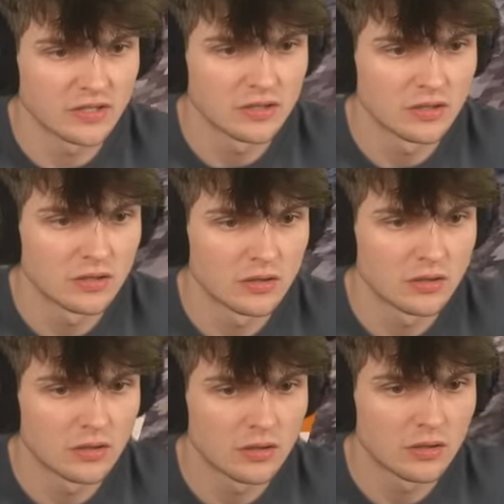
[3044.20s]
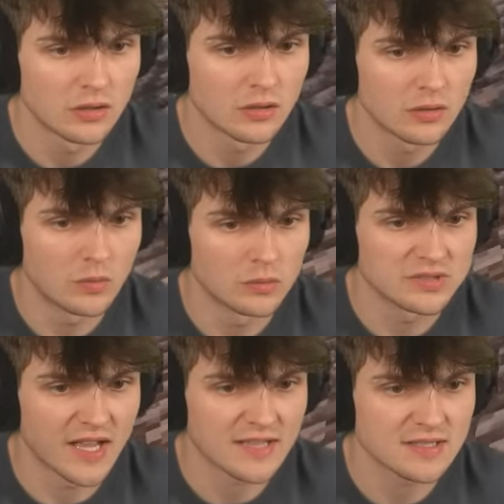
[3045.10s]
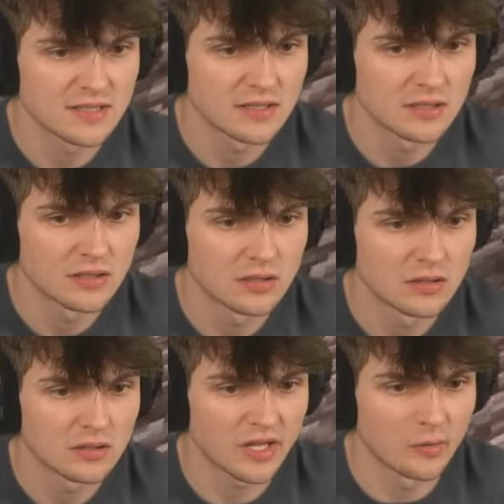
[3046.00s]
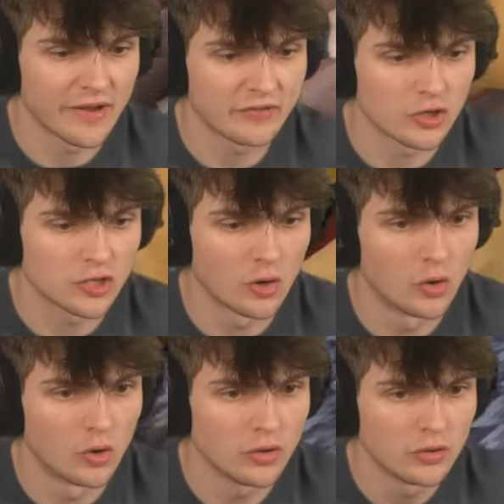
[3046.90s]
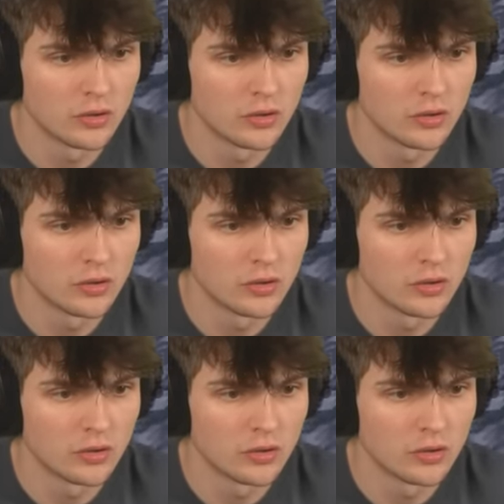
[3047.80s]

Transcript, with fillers: What was that? Get away, I've got a goat horn.